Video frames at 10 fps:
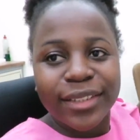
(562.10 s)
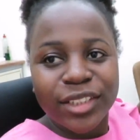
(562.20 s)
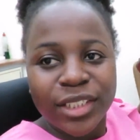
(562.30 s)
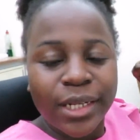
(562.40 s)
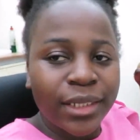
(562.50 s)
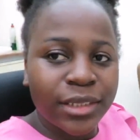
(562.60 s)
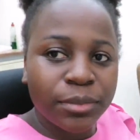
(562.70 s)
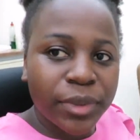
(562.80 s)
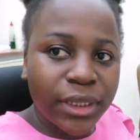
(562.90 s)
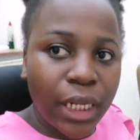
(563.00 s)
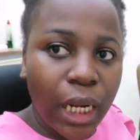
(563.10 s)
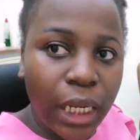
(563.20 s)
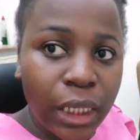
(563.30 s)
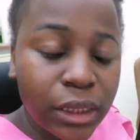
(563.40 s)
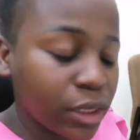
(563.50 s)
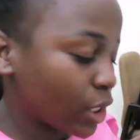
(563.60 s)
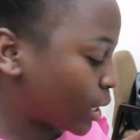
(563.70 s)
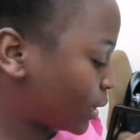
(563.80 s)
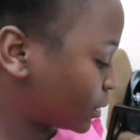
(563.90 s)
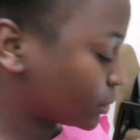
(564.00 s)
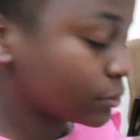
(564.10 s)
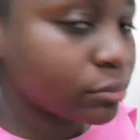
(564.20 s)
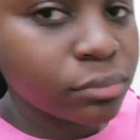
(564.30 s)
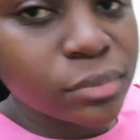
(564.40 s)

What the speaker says: lunch a little bit later,